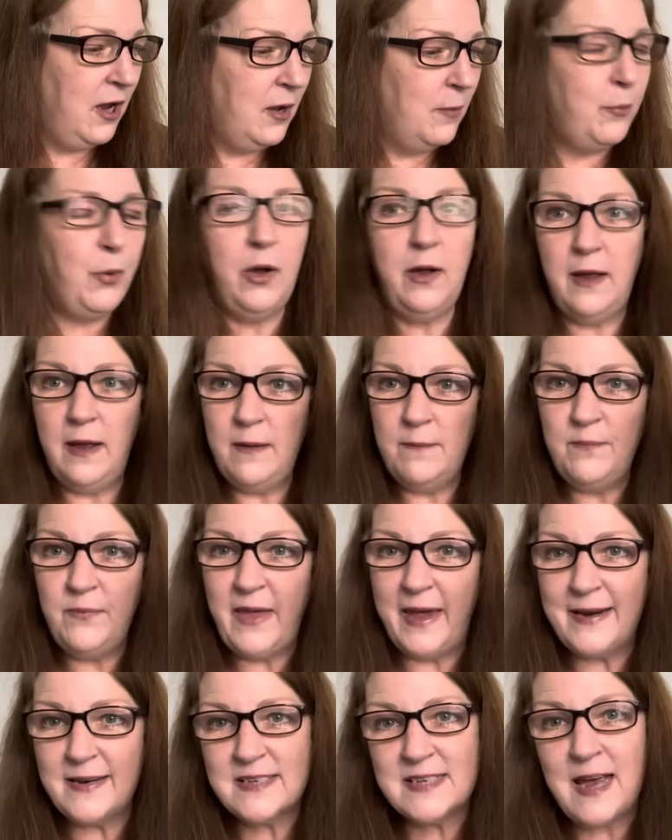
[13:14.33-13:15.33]
But
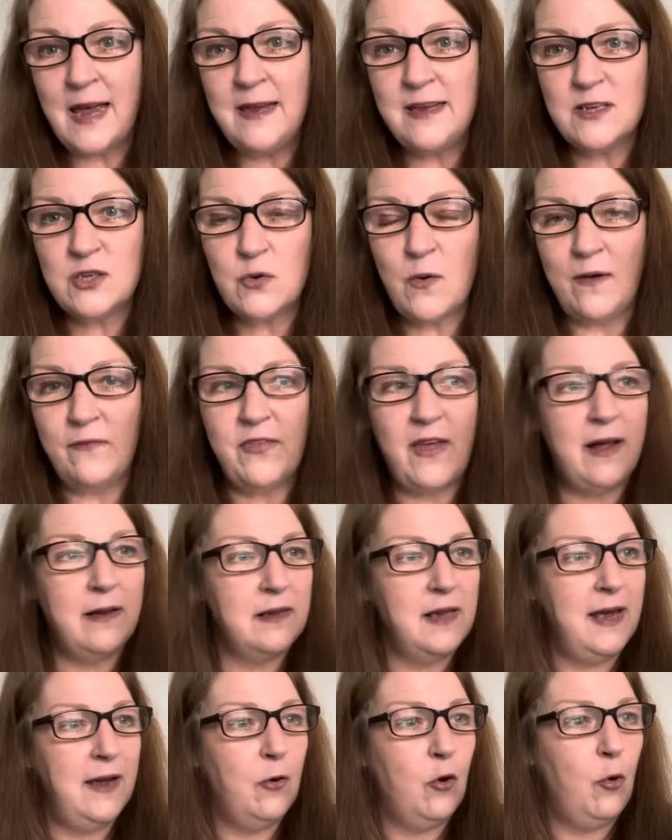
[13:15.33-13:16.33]
excited to have that
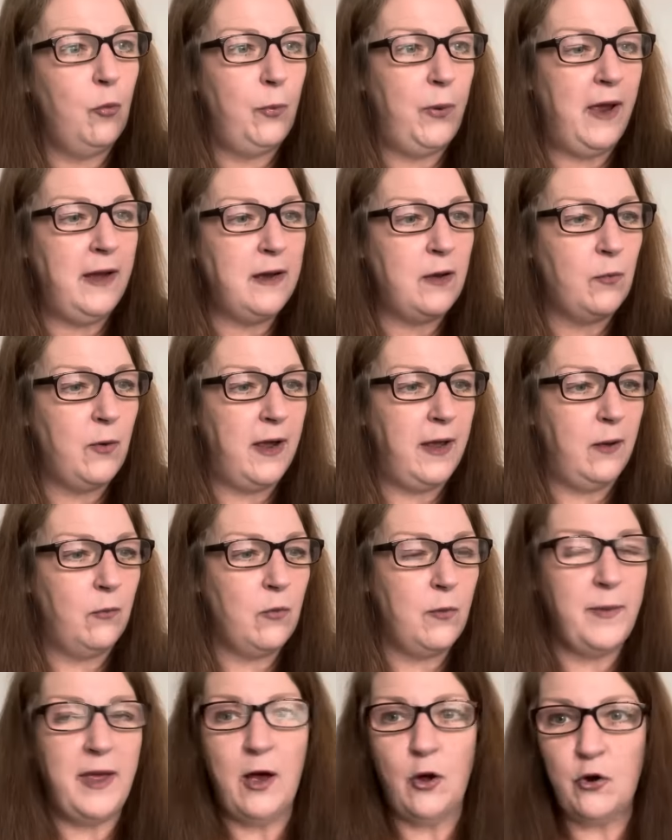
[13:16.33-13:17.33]
lit up anyway
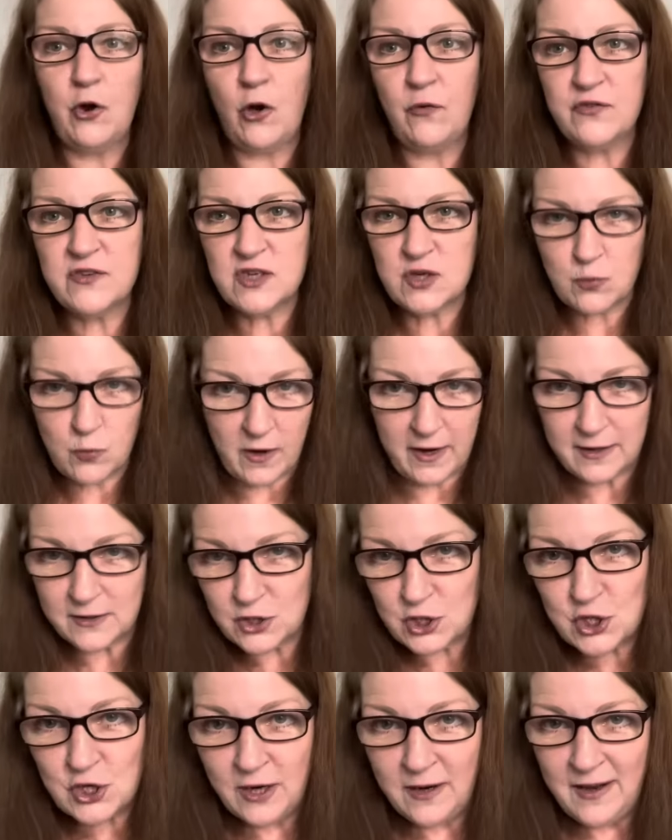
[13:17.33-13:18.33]
with me on-off
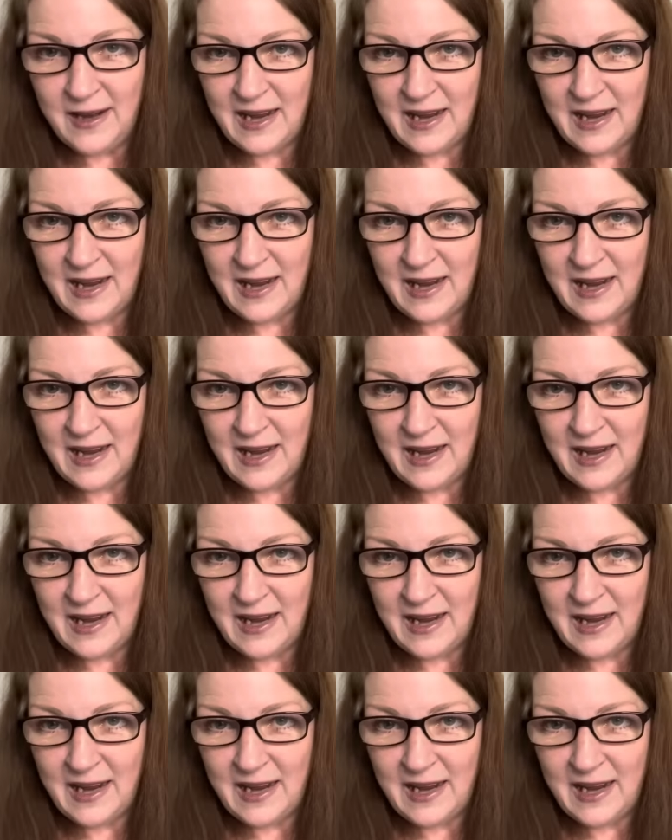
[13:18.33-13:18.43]
switch.